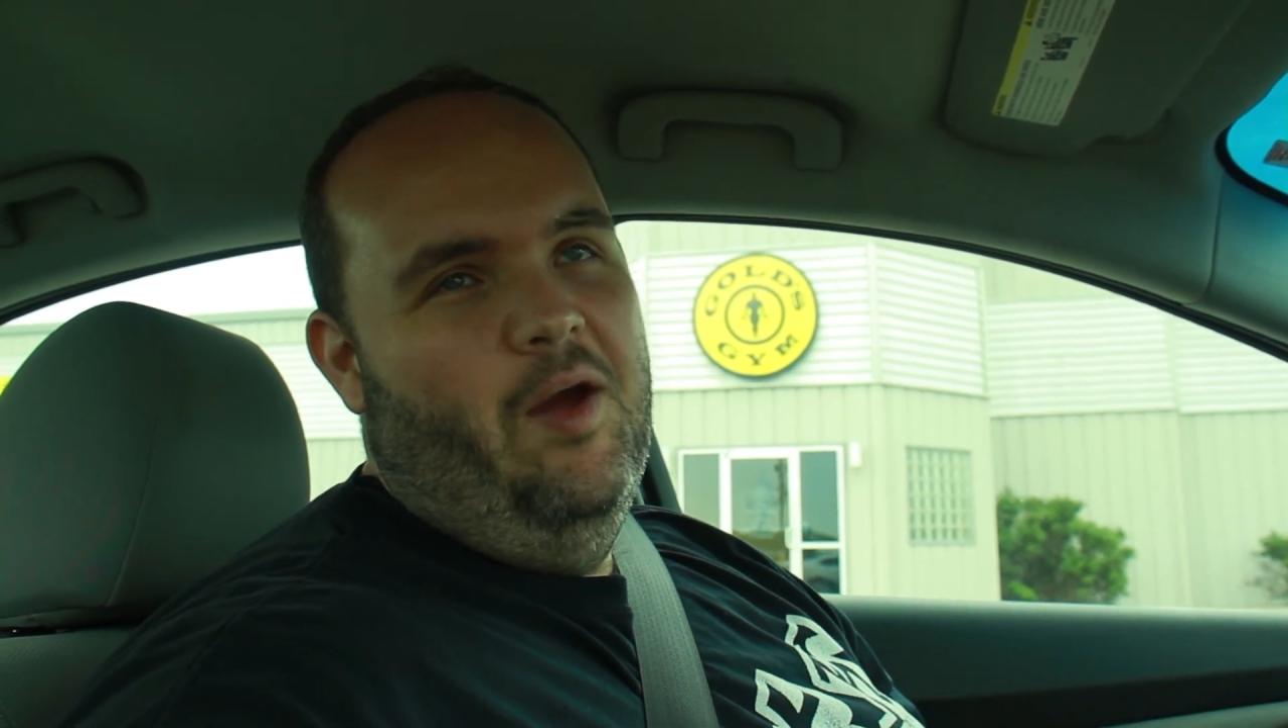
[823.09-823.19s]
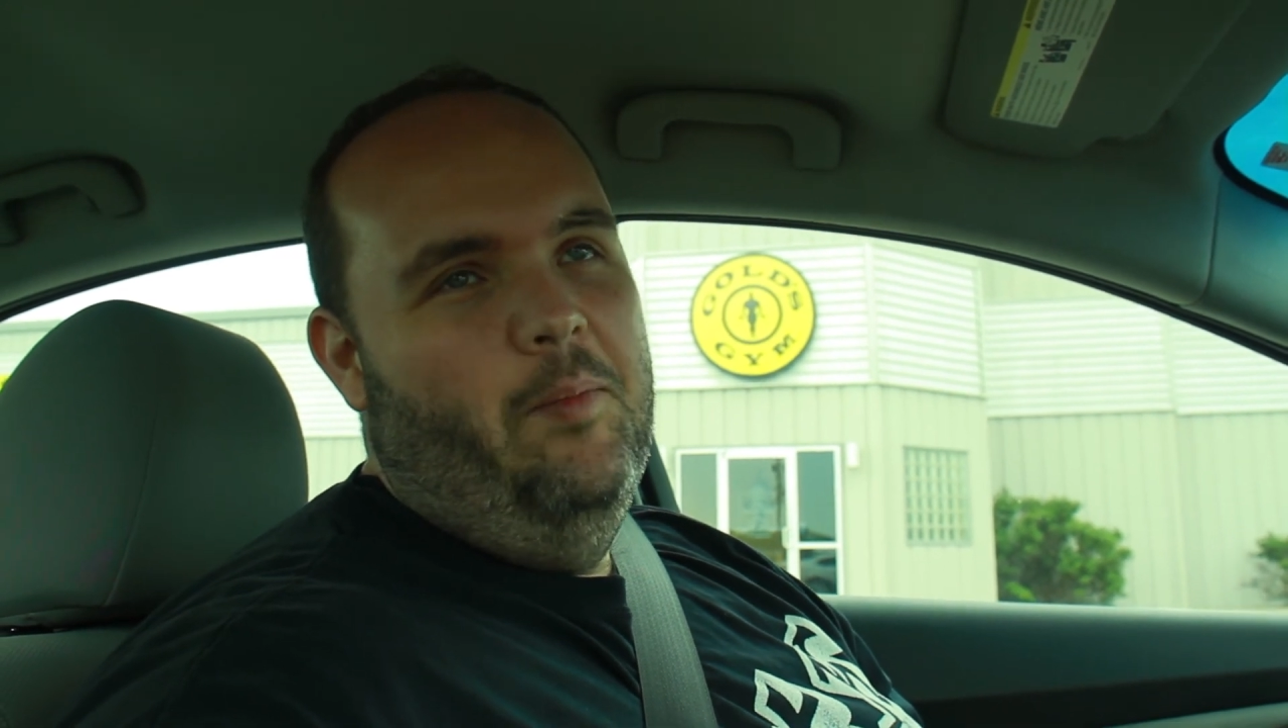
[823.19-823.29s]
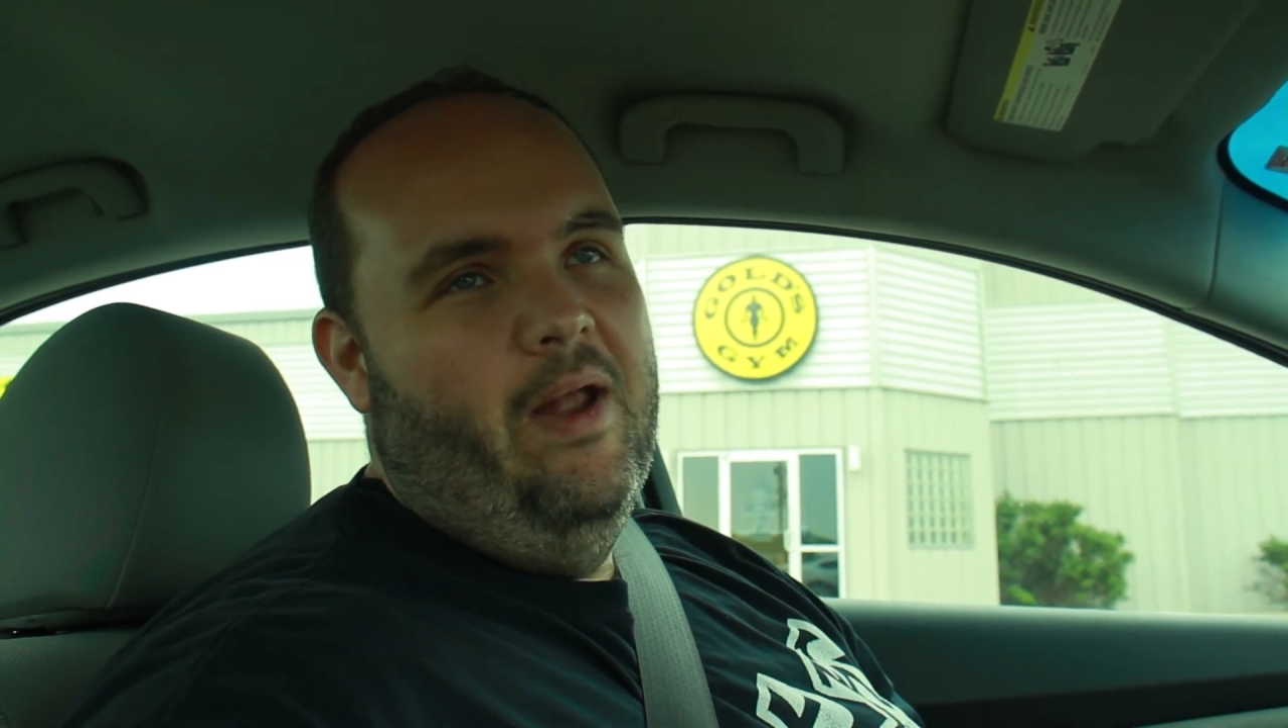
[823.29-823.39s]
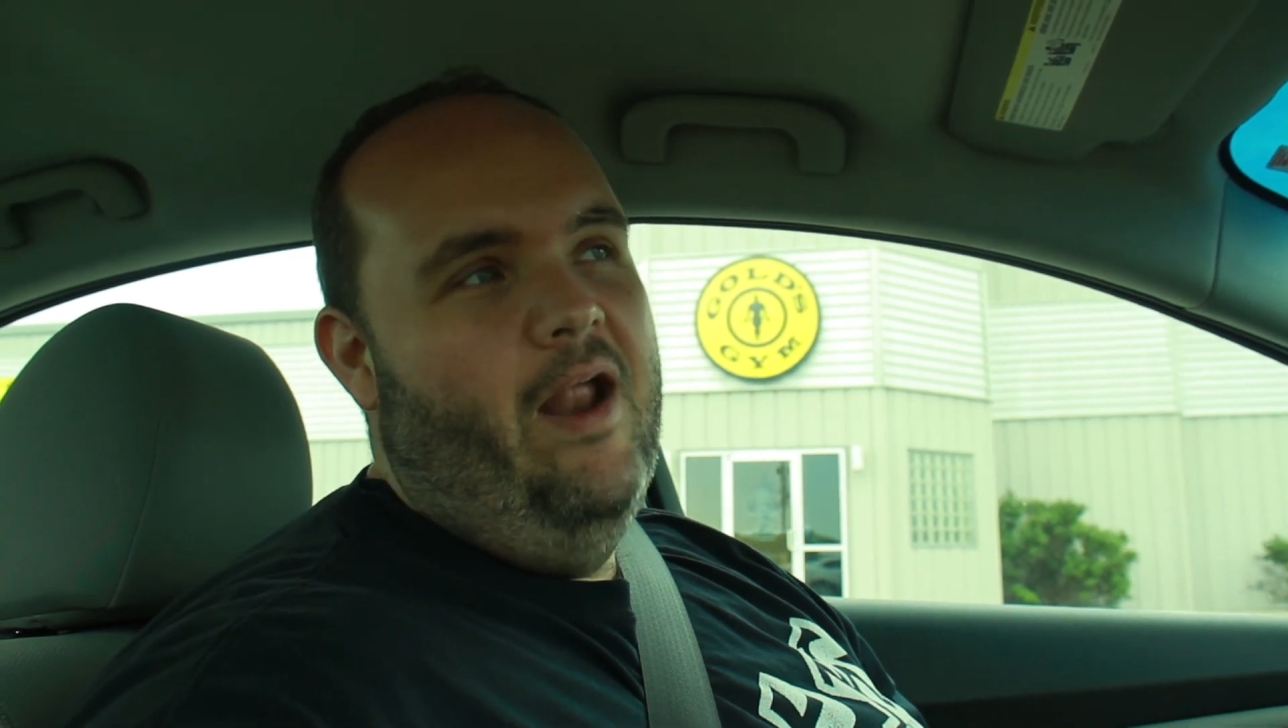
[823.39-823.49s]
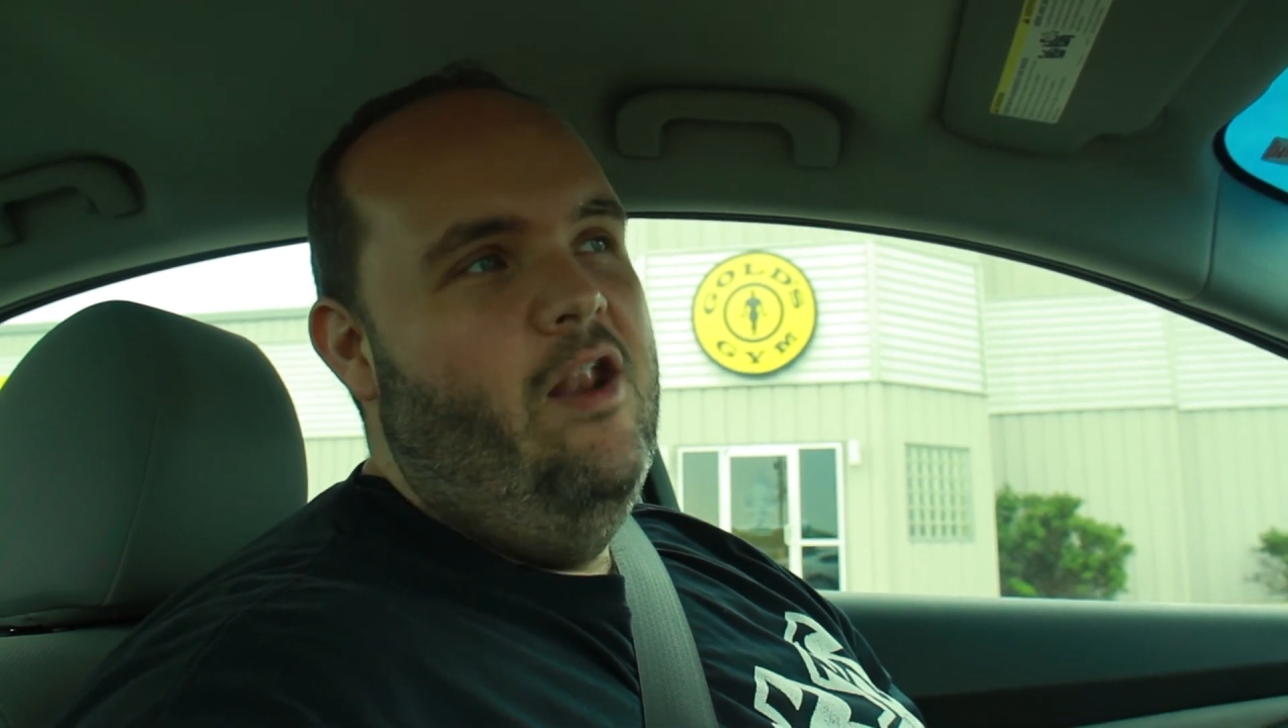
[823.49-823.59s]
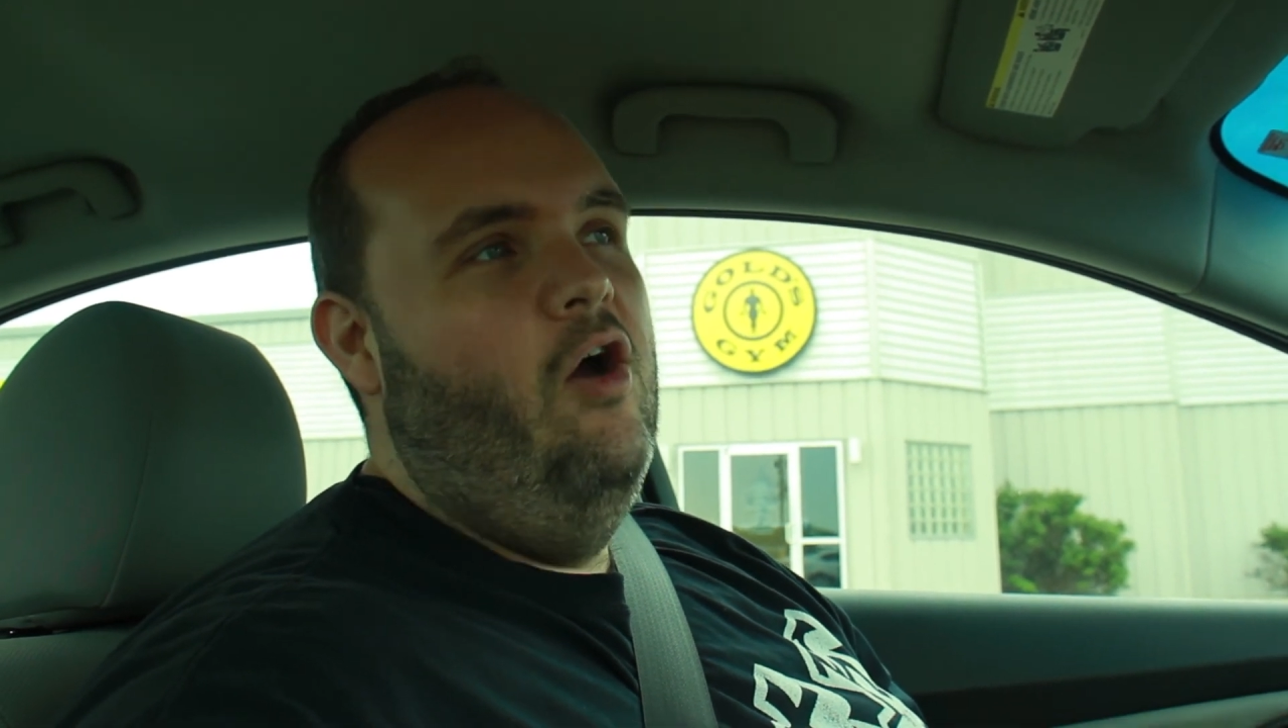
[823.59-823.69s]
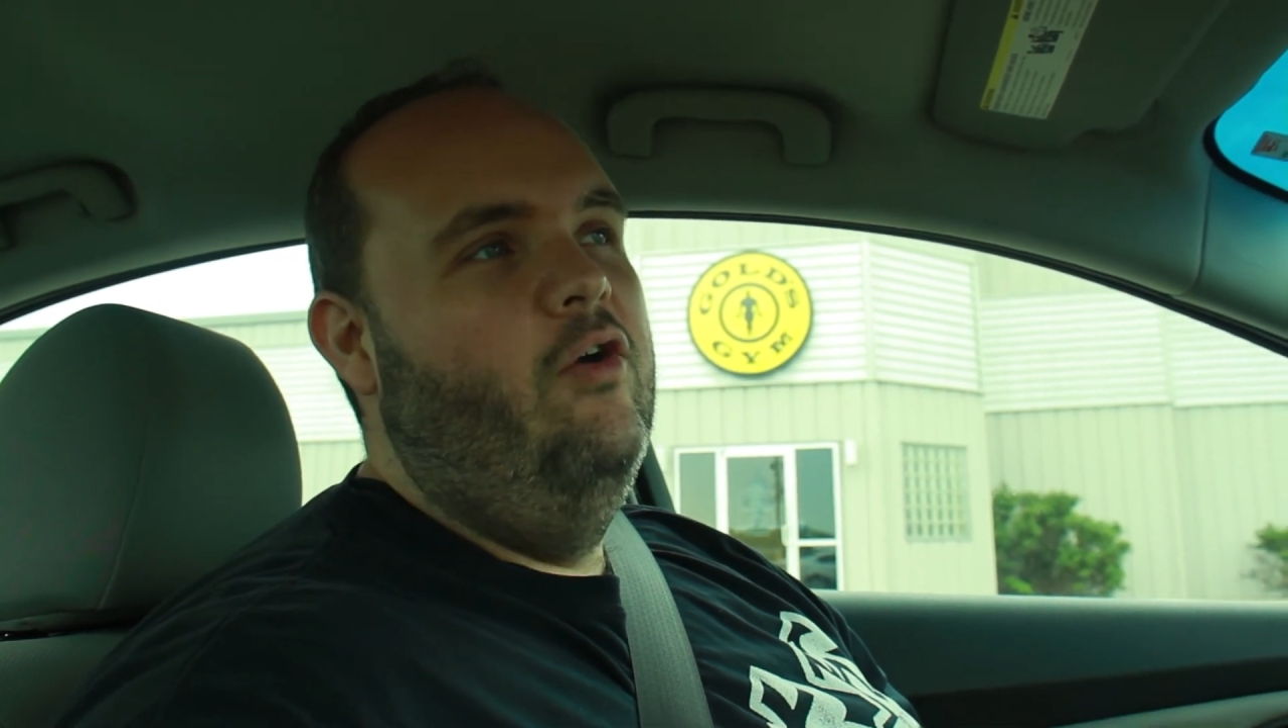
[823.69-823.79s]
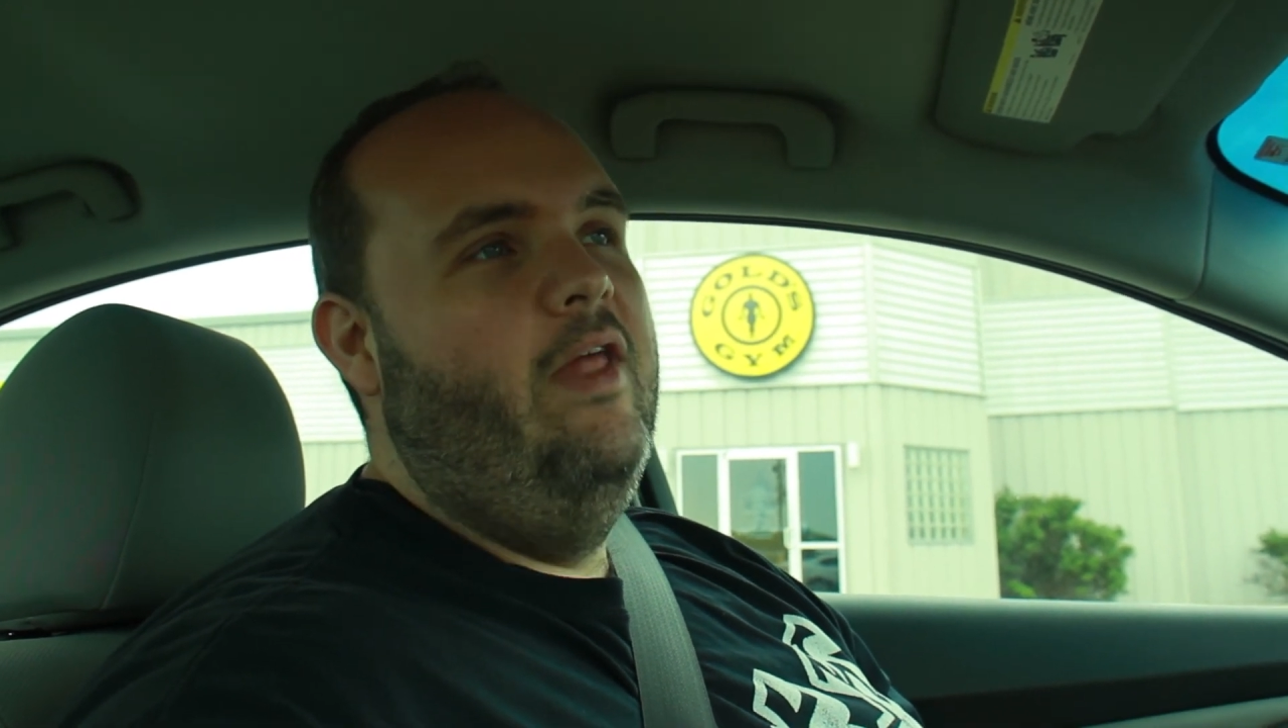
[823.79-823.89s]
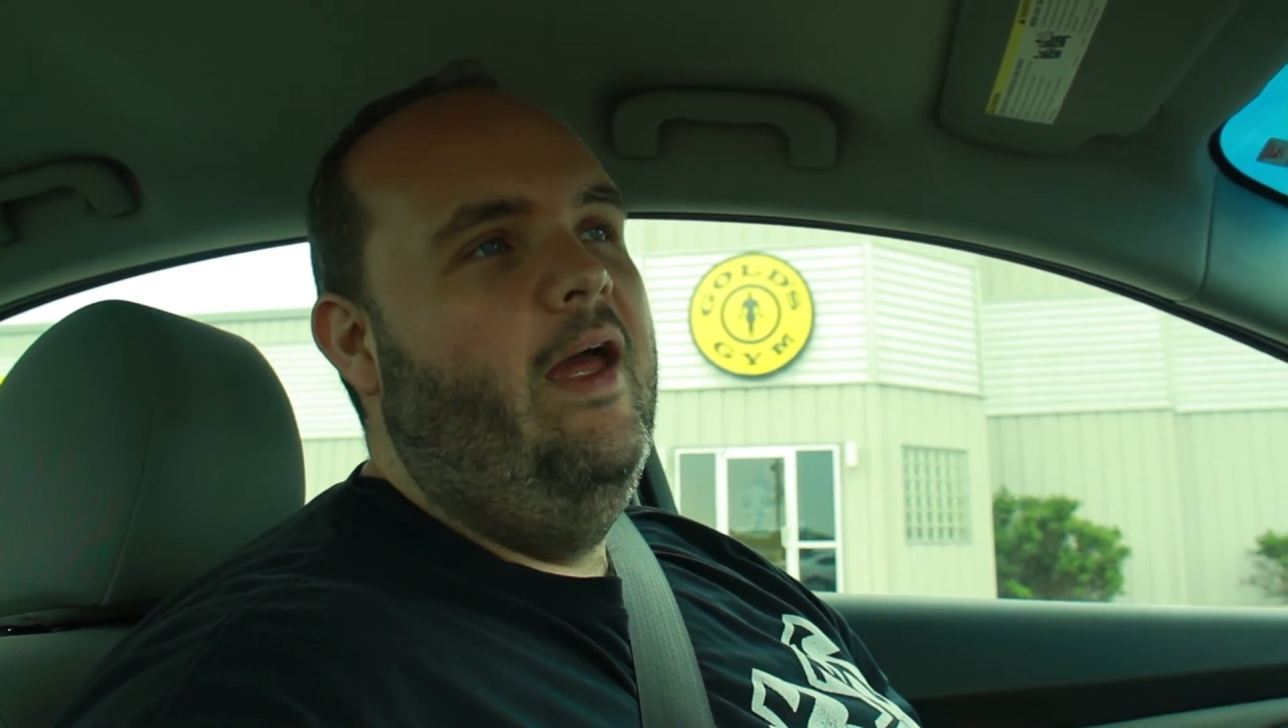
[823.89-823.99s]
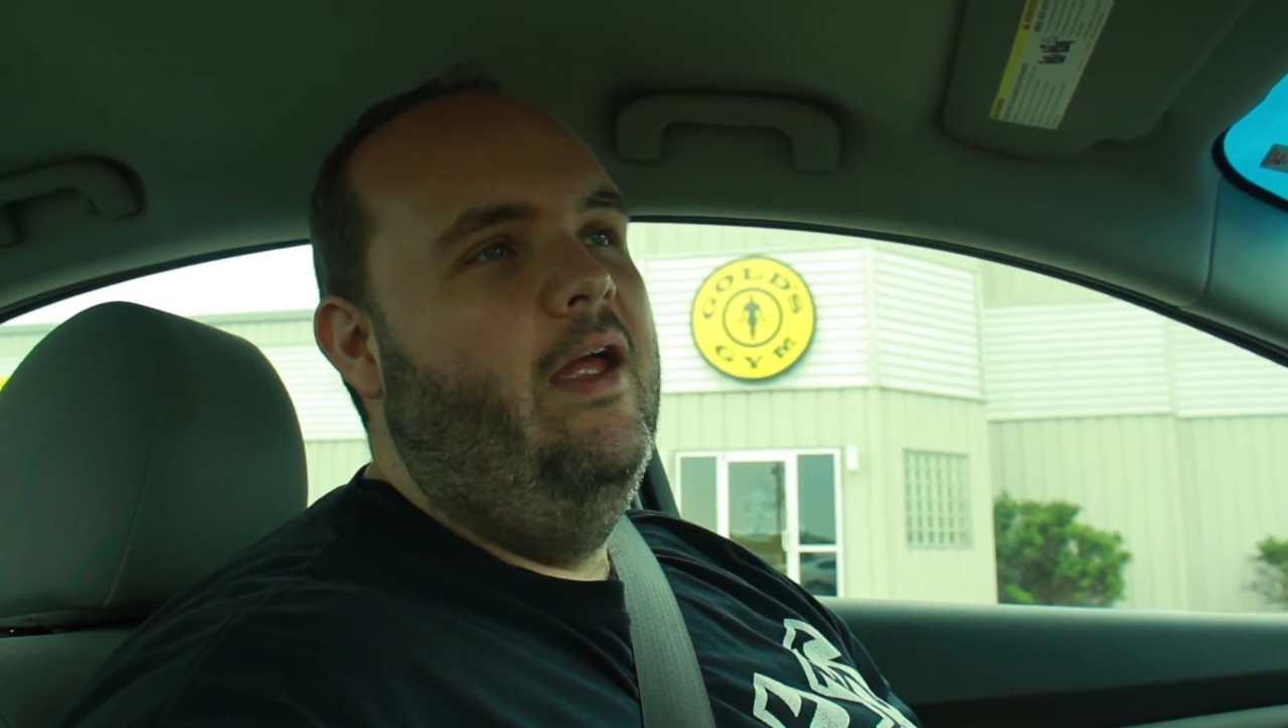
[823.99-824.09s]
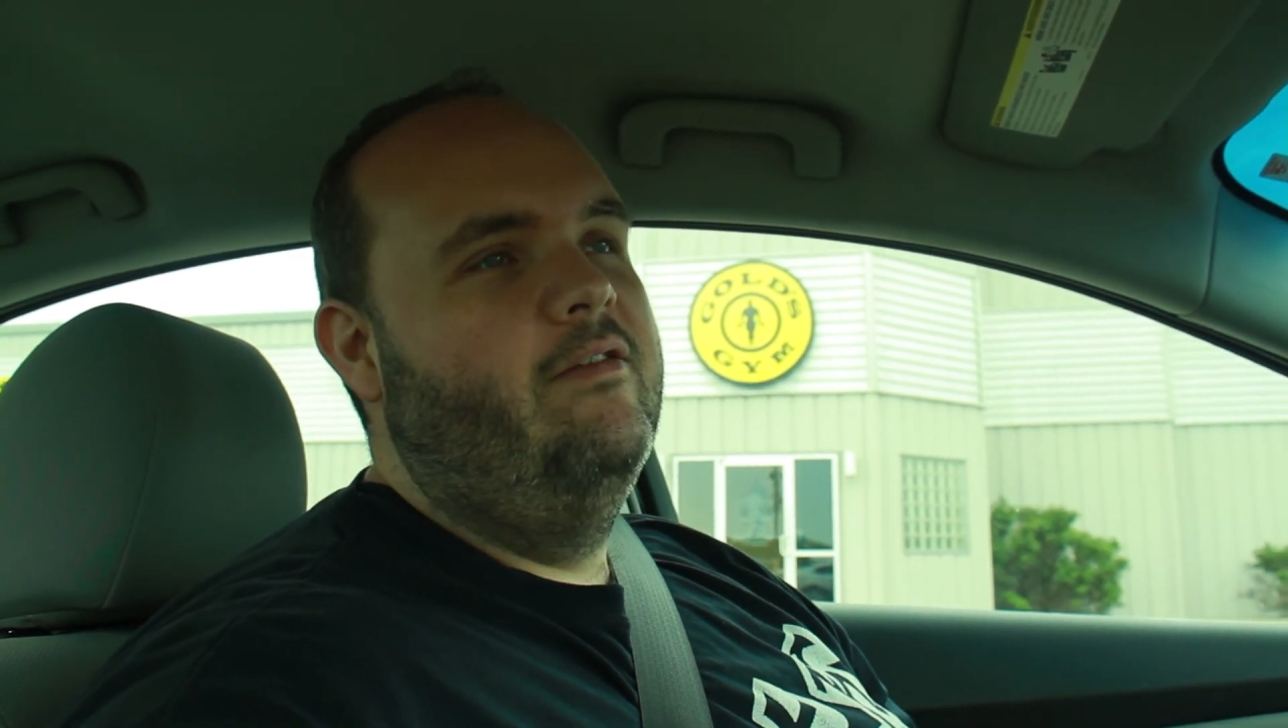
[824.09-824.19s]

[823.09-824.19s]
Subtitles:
But I know that